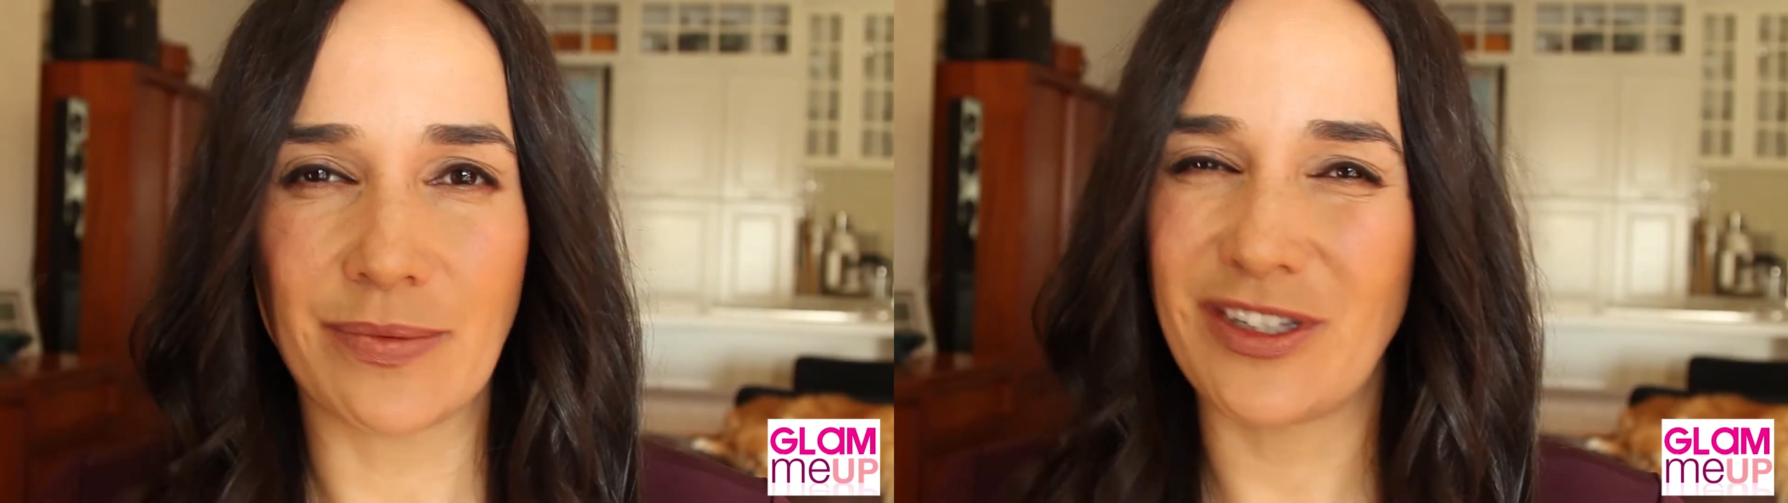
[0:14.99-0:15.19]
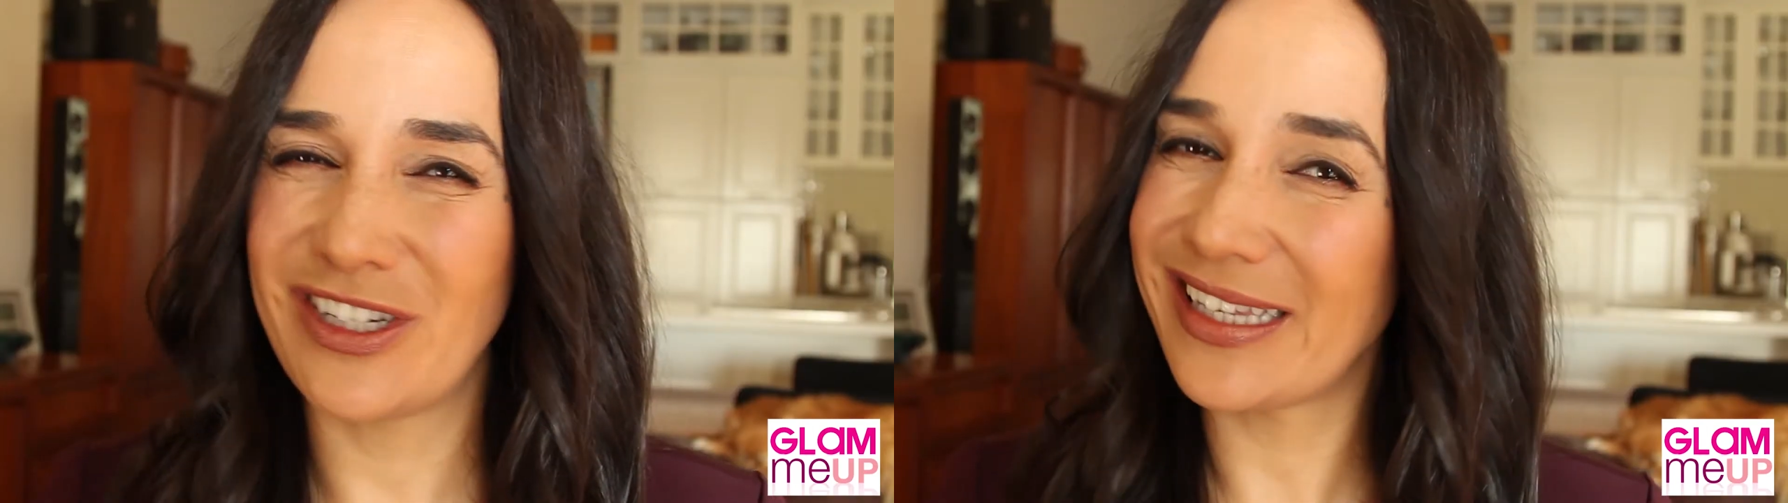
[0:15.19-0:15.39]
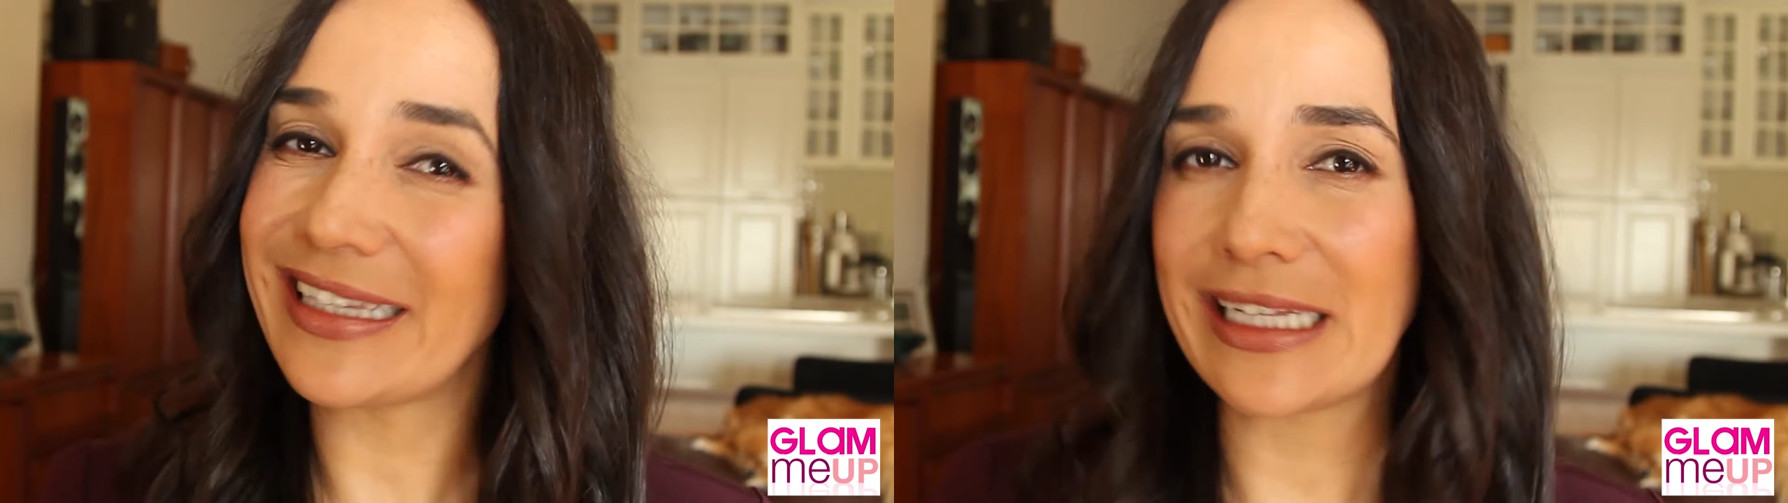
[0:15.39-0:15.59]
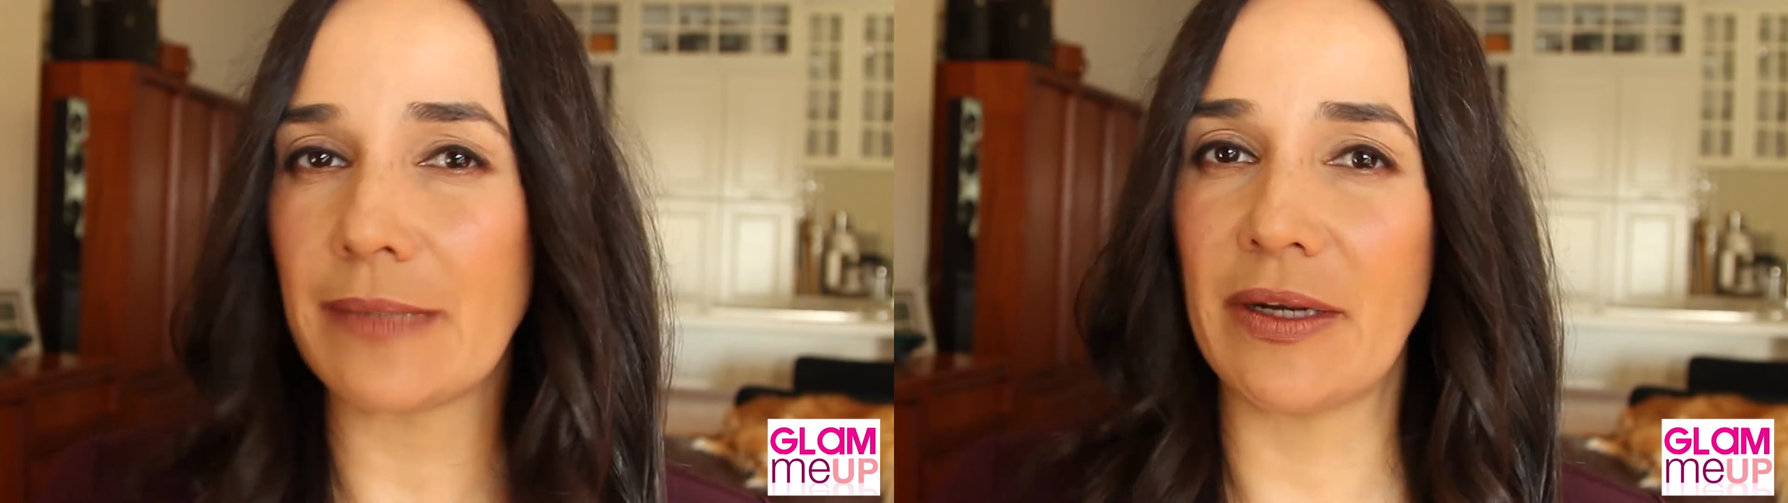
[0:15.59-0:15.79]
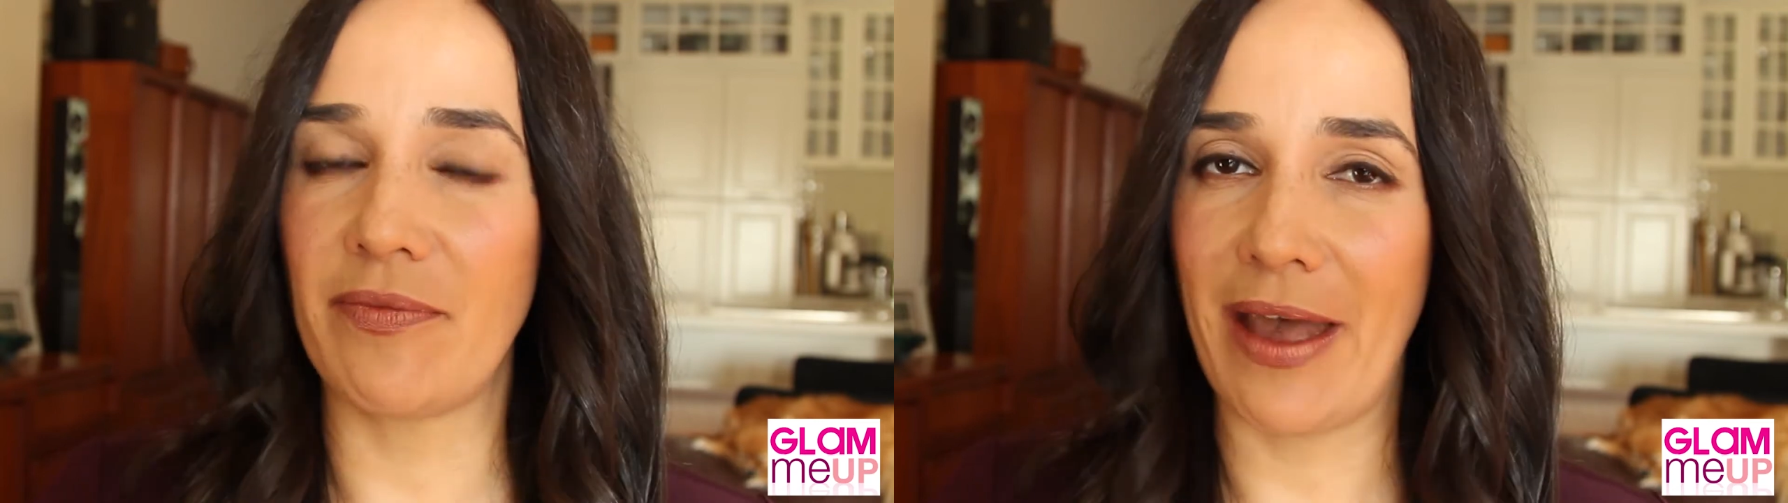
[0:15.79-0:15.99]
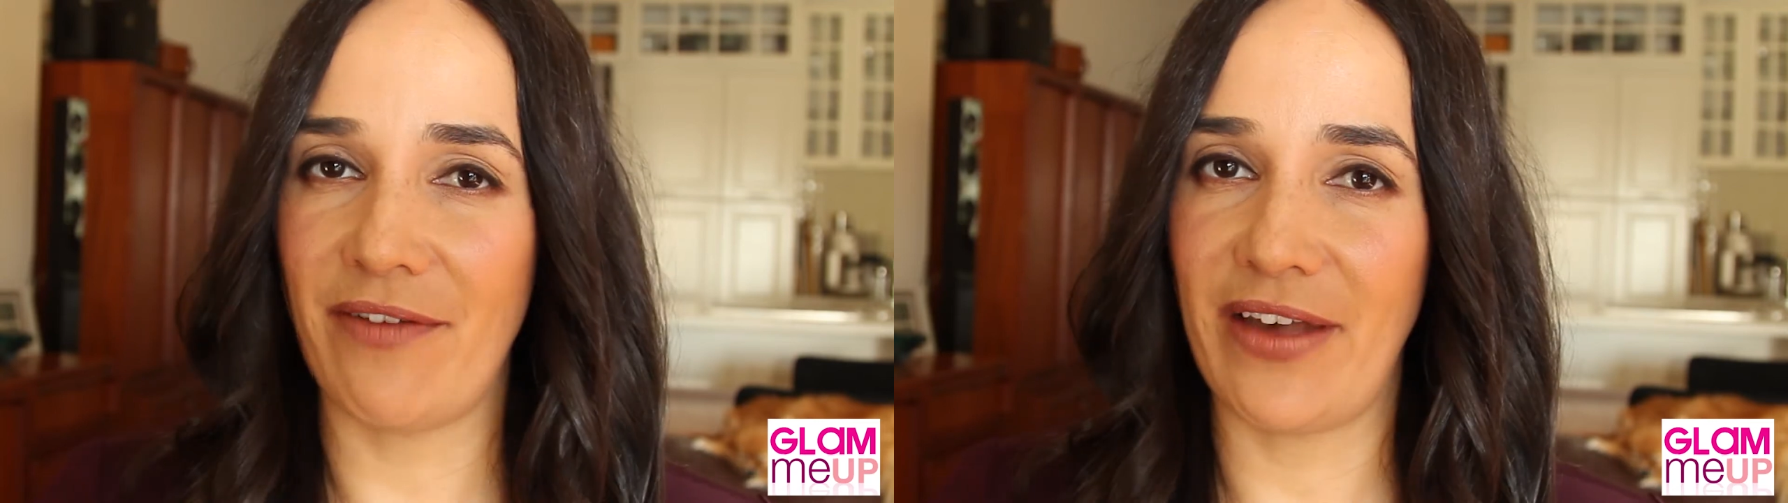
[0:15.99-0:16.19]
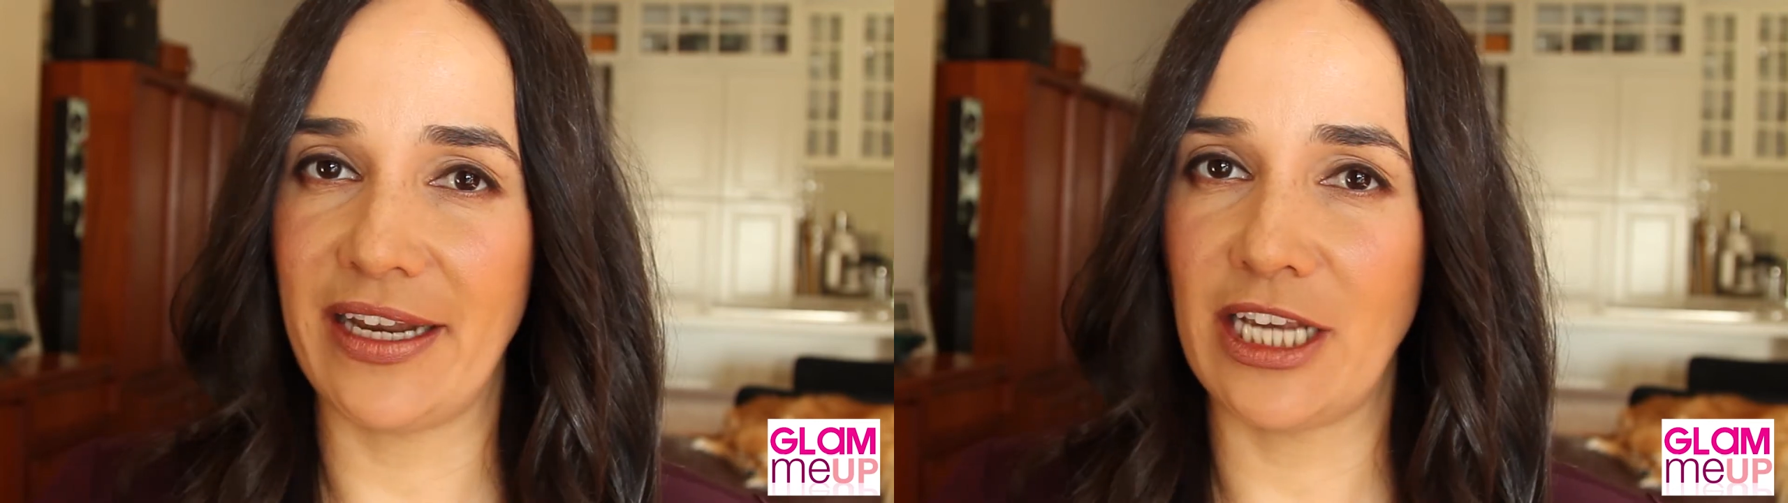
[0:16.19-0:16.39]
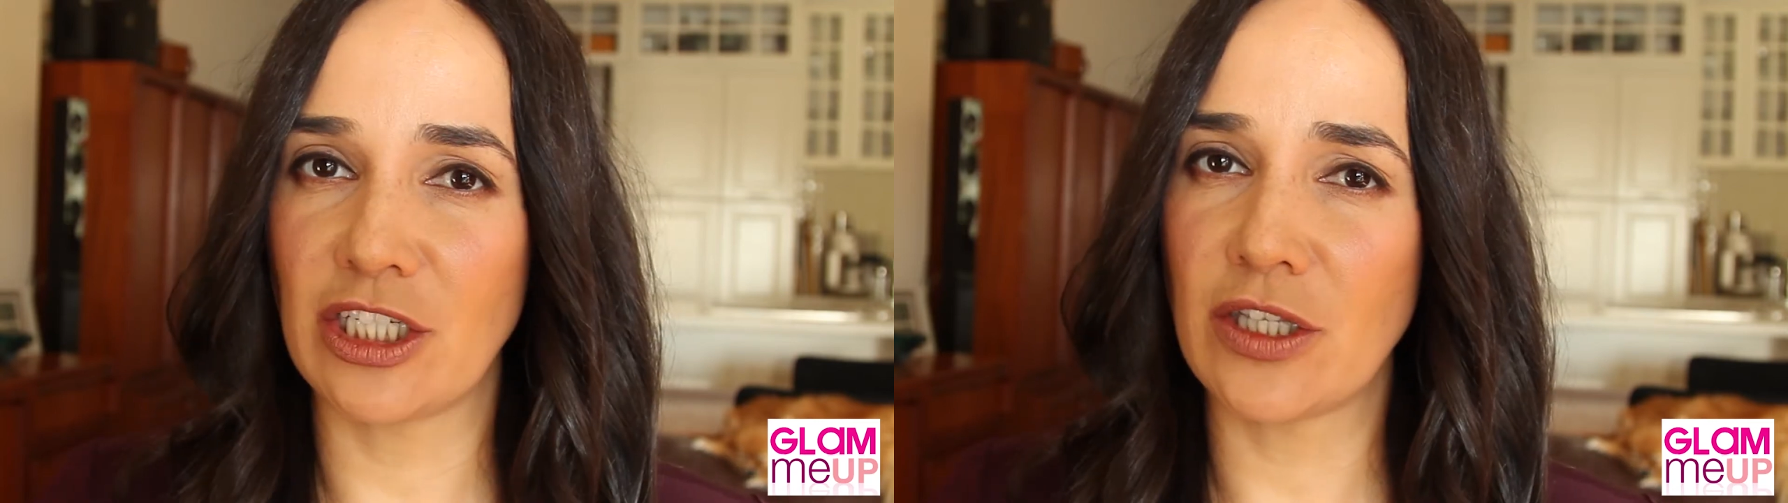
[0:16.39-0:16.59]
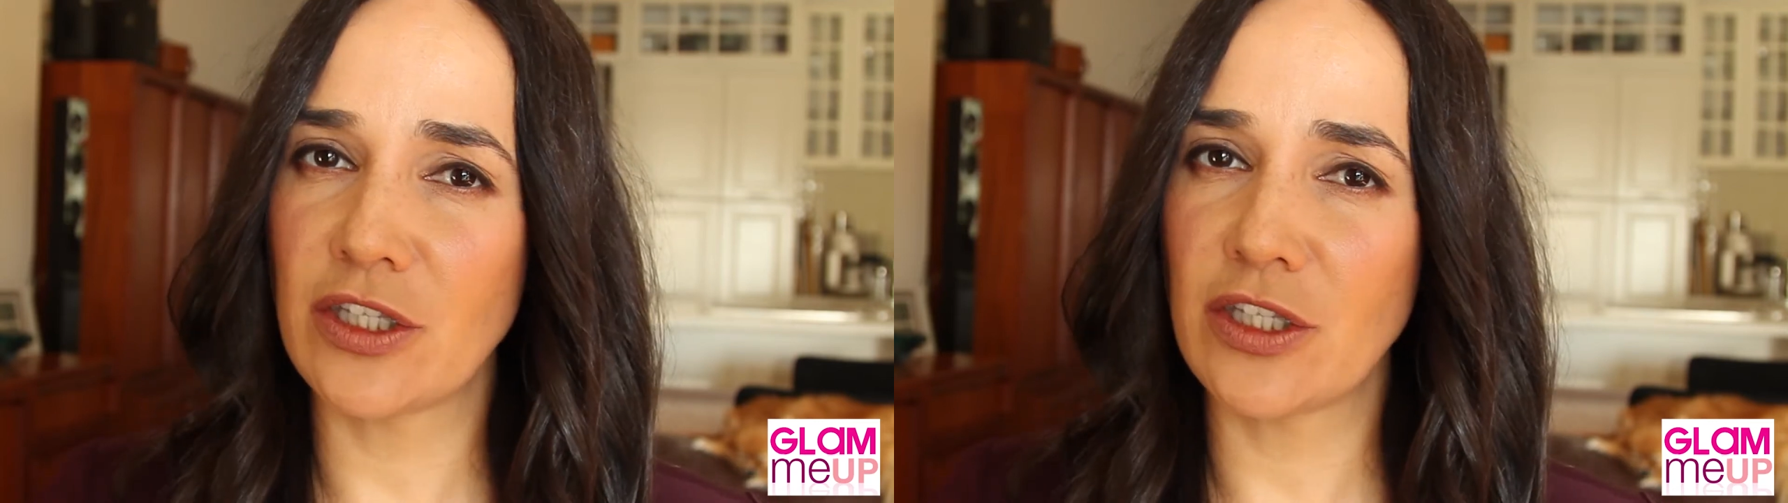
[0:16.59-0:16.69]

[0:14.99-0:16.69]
with just a little bit of matte foundation.